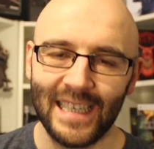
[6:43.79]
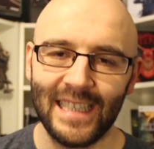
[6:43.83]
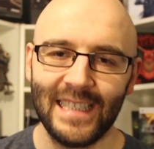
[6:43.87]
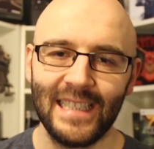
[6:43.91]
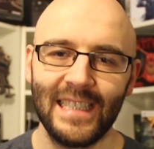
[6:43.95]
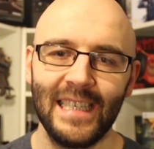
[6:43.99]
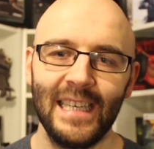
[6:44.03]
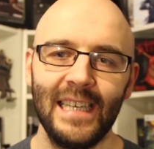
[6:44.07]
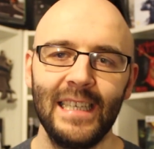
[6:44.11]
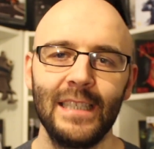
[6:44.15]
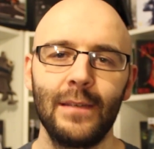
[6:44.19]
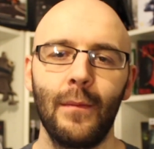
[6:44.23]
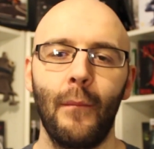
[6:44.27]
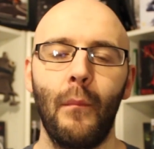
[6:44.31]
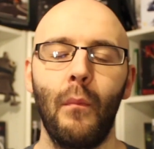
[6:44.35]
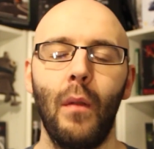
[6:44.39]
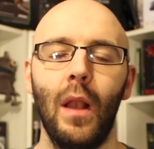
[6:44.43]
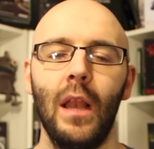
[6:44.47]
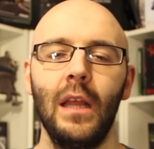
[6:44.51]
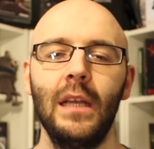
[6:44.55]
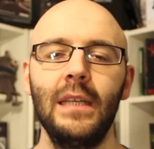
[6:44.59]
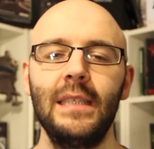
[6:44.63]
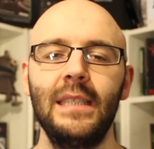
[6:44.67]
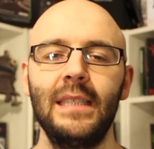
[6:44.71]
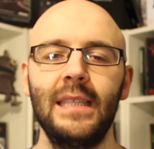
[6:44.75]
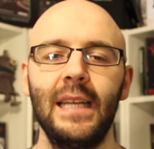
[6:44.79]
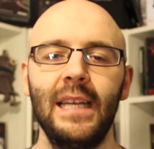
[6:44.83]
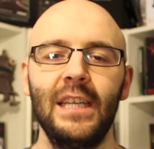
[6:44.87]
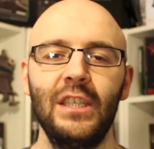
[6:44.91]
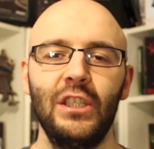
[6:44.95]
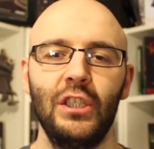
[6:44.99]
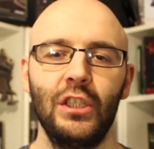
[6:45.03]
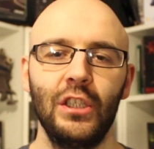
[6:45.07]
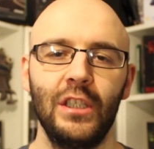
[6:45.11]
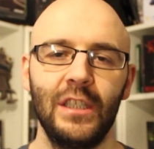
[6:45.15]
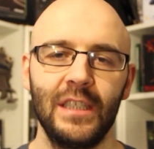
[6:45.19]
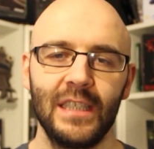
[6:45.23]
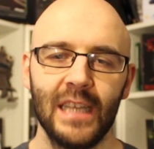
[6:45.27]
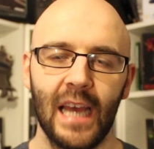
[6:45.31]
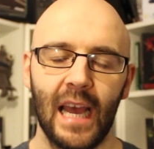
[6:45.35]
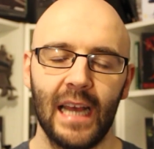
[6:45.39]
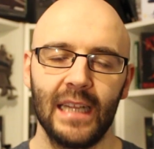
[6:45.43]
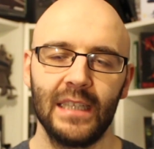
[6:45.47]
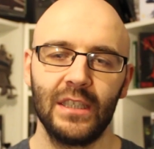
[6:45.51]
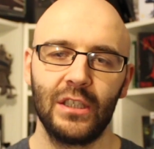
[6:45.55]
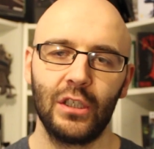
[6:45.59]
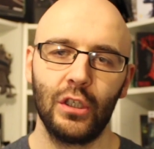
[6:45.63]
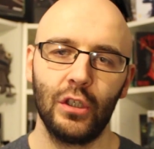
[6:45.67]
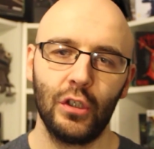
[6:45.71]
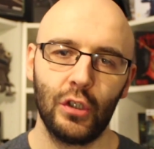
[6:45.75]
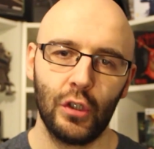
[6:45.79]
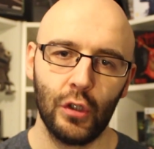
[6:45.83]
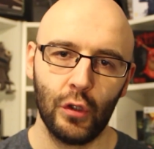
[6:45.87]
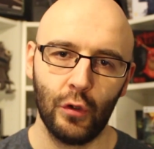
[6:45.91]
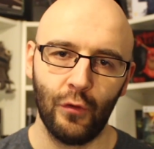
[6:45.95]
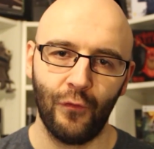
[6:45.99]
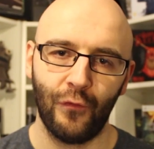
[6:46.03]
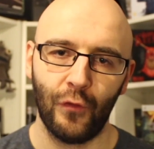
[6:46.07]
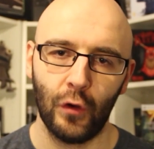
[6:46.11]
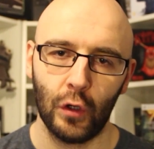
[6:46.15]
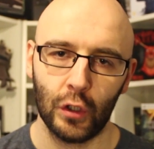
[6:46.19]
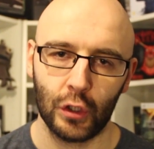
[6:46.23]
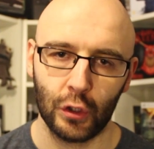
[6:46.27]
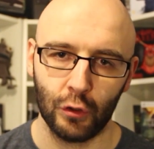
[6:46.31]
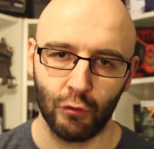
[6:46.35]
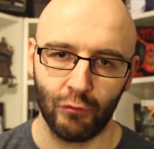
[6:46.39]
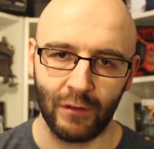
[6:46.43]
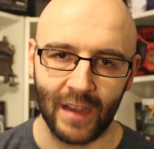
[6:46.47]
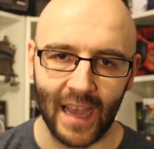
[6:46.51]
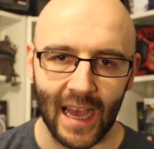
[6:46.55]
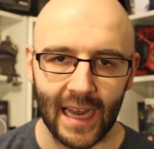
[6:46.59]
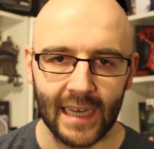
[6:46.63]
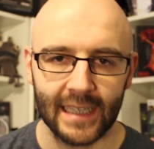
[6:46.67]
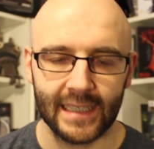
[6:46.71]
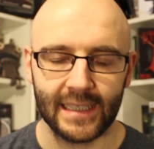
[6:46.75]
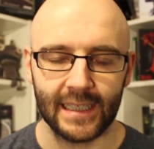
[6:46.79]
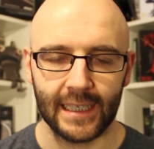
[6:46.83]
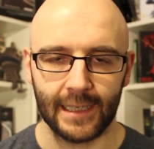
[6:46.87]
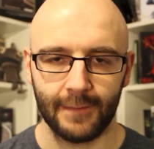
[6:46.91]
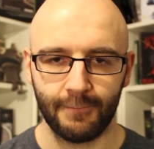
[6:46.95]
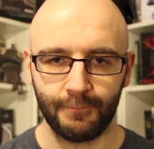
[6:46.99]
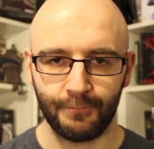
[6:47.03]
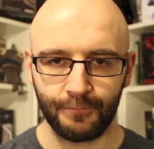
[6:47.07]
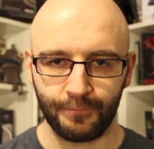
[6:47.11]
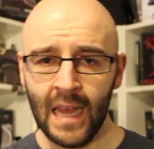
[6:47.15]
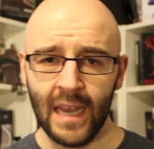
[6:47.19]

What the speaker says: it is PlayStation's answer to virtual reality.